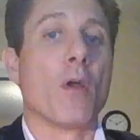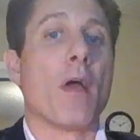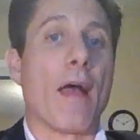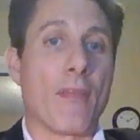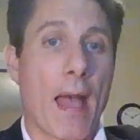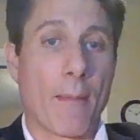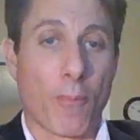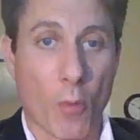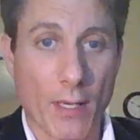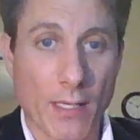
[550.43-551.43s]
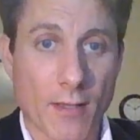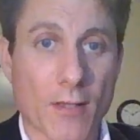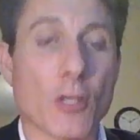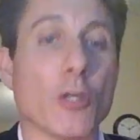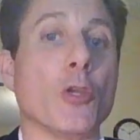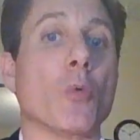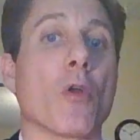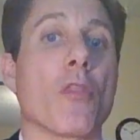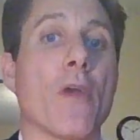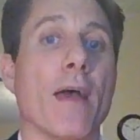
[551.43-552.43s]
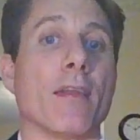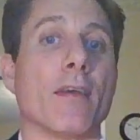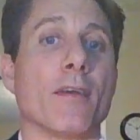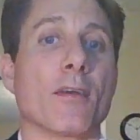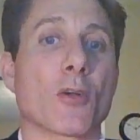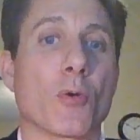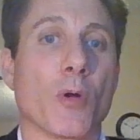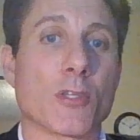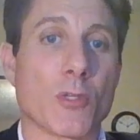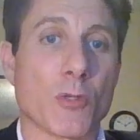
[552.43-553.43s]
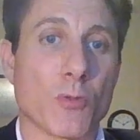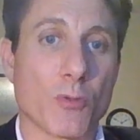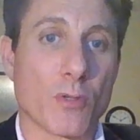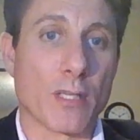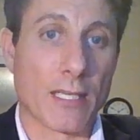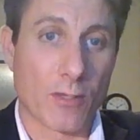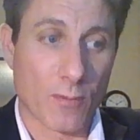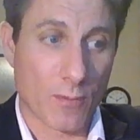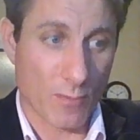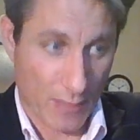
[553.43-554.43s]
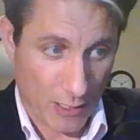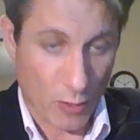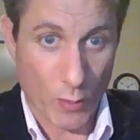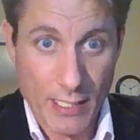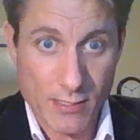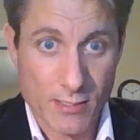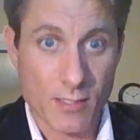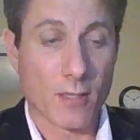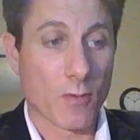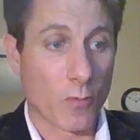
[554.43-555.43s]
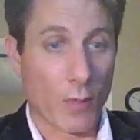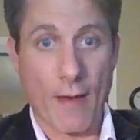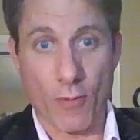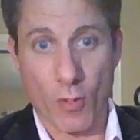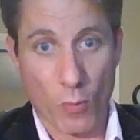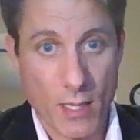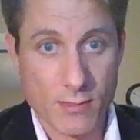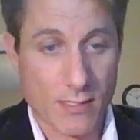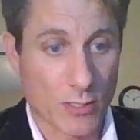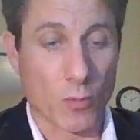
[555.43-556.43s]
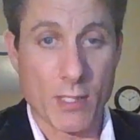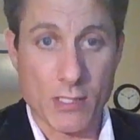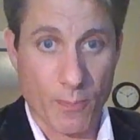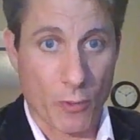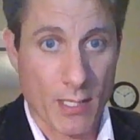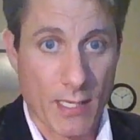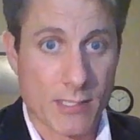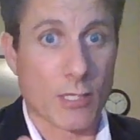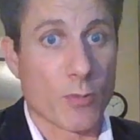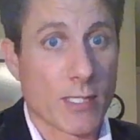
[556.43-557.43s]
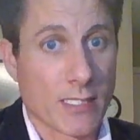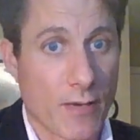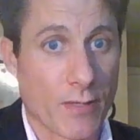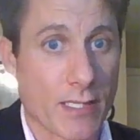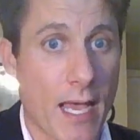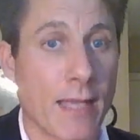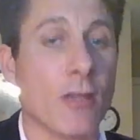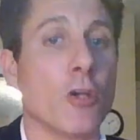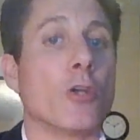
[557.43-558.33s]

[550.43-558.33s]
at that point, you are then going to increase whatever it was that you originally put in is increasing every day.